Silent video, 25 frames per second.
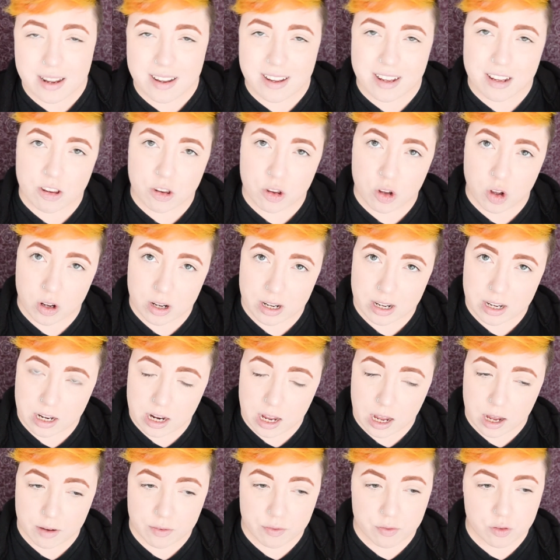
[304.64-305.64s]
is not
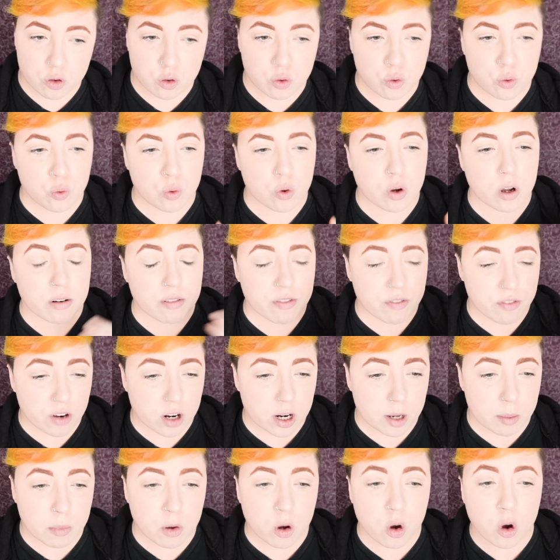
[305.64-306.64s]
enough to
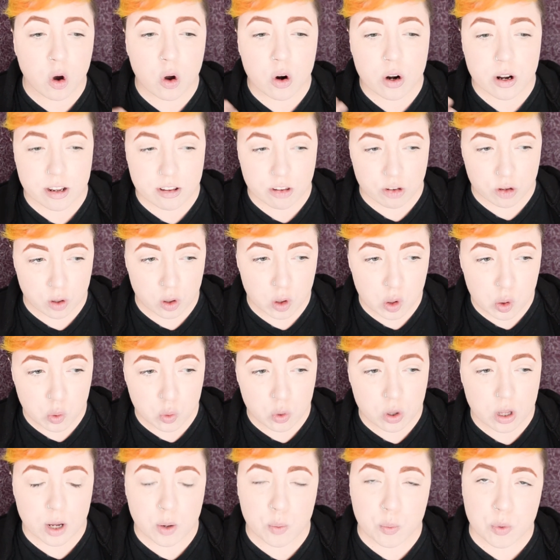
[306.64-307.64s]
confirm or
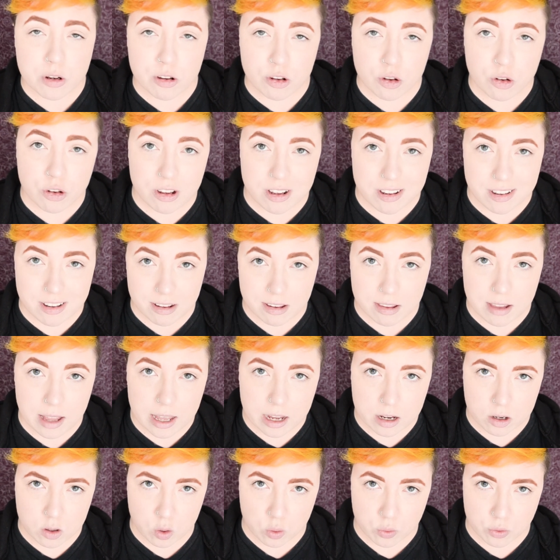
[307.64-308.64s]
exclude a Wilson's disease
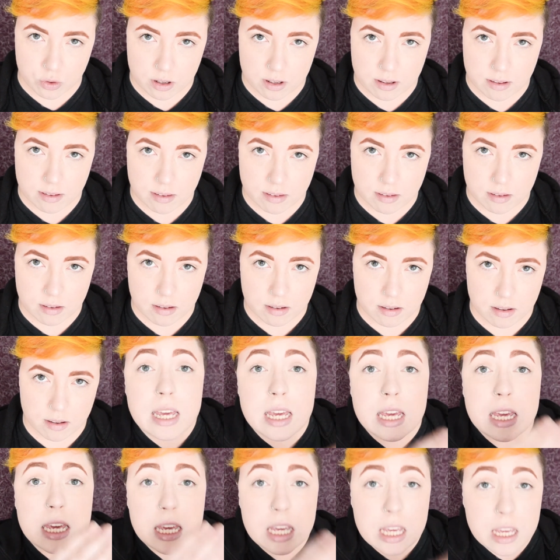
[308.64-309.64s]
diagnosis.
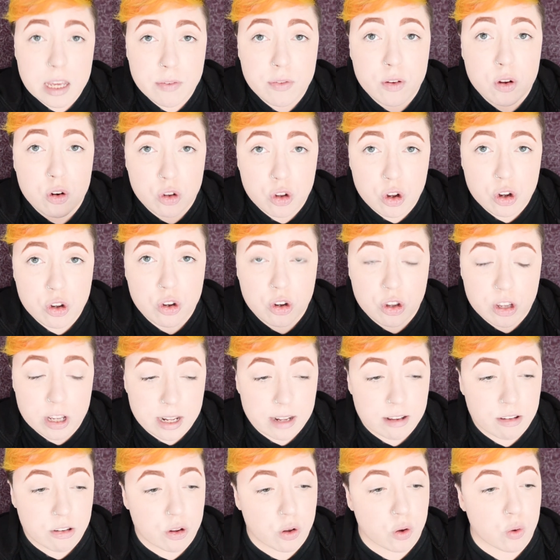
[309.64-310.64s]
If your doctor
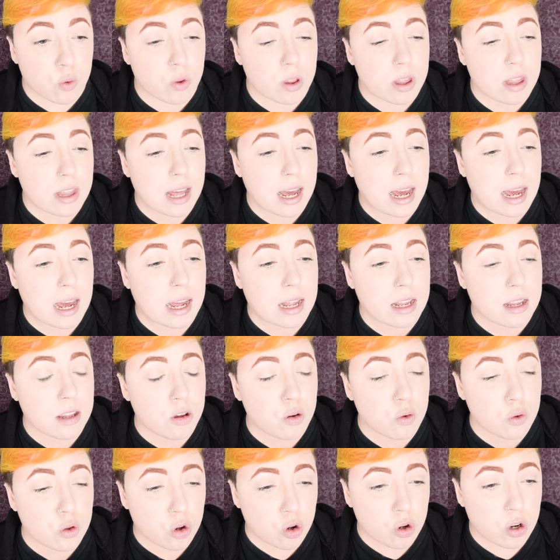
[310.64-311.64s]
tells you that
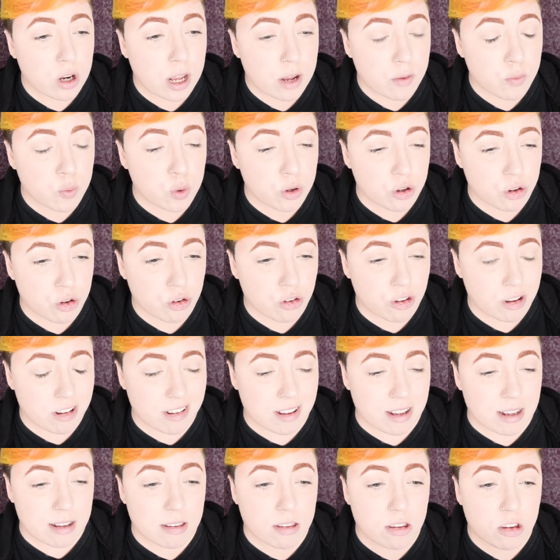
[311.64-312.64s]
you don't have Wilson's
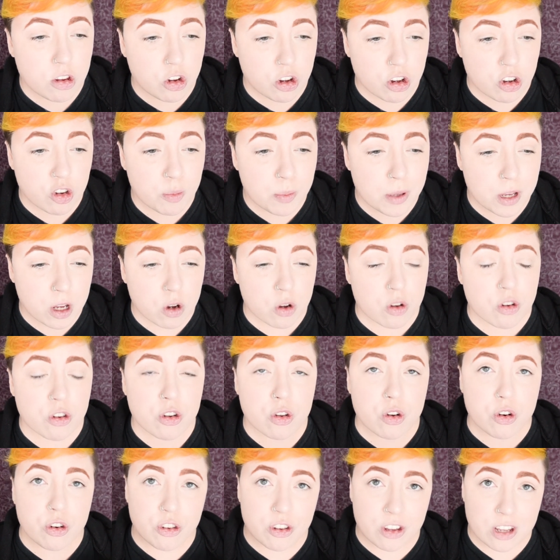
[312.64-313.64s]
disease just because
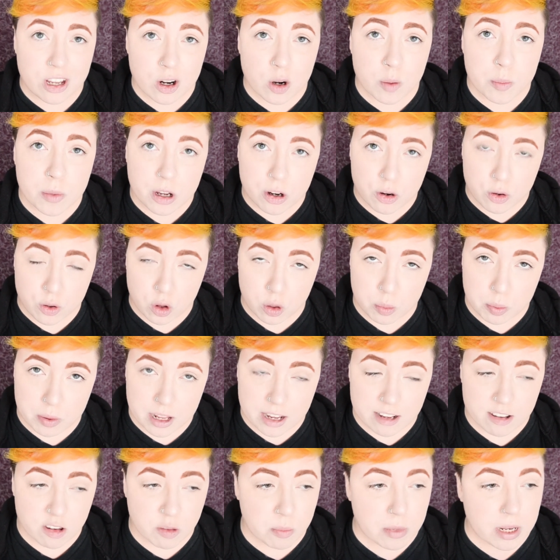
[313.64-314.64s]
your serum
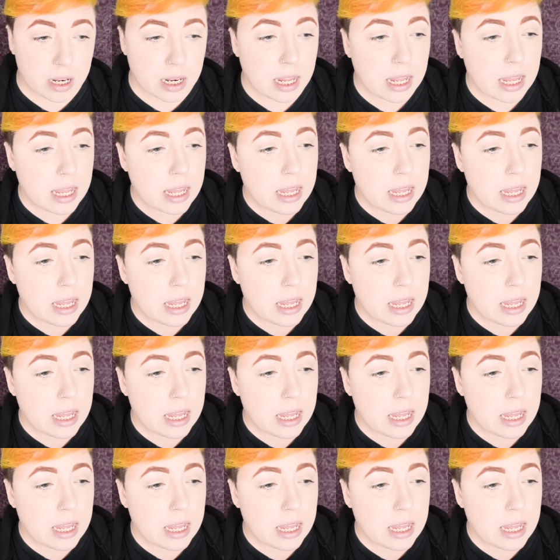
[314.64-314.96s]
ceruloplasmin